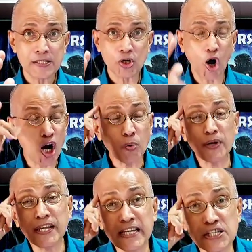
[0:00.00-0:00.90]
So all
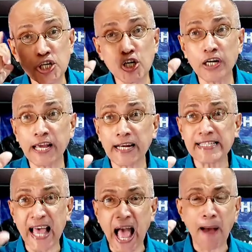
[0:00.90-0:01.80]
we need to look at
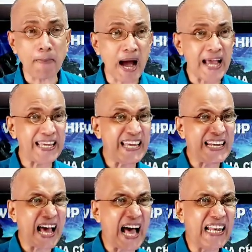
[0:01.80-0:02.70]
is, am I
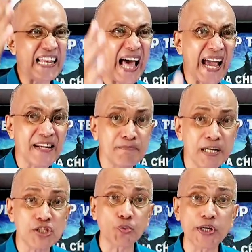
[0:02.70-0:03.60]
in
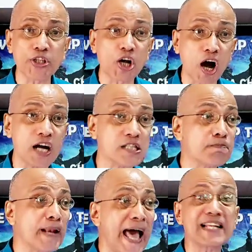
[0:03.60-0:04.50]
alignment with God's
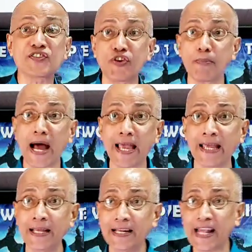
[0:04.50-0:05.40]
plans for my
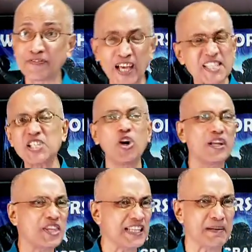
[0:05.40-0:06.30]
life? That's the
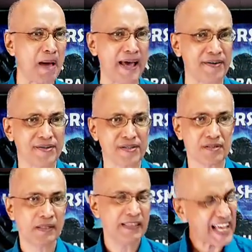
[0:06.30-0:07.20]
only thing that matters.
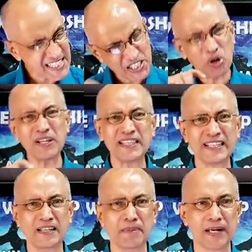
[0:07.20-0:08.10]
That's the only
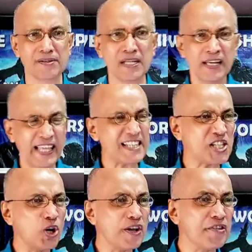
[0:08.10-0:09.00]
thing that matters. That's
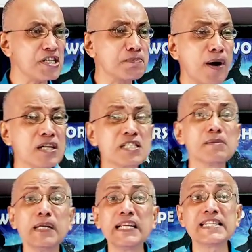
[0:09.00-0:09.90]
the only
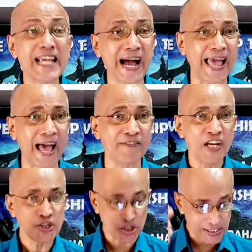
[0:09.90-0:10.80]
responsibility I have,
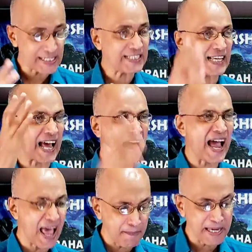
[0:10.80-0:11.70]
to see that
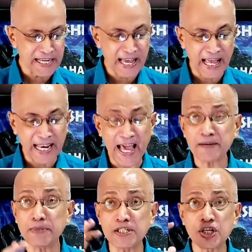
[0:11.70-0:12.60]
I am in
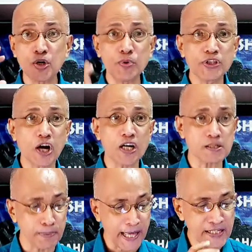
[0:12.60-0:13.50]
alignment with
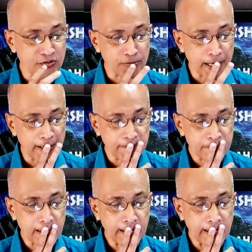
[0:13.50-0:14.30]
God's plans for my life.